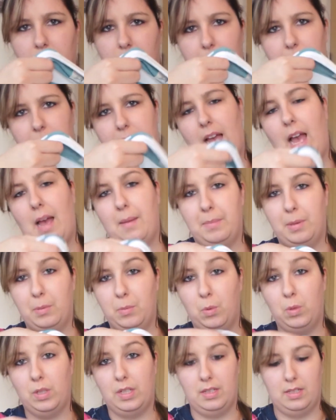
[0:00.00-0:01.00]
so it can be
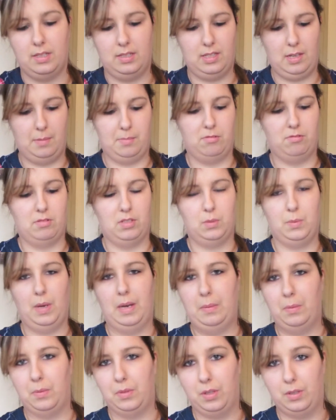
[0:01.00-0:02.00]
worn in the summer as
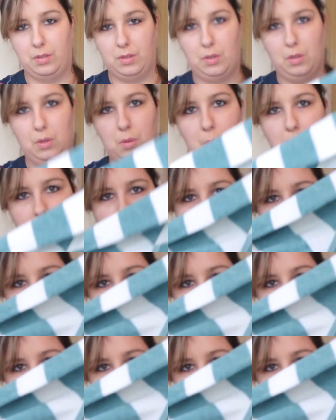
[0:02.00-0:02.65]
well on those cooler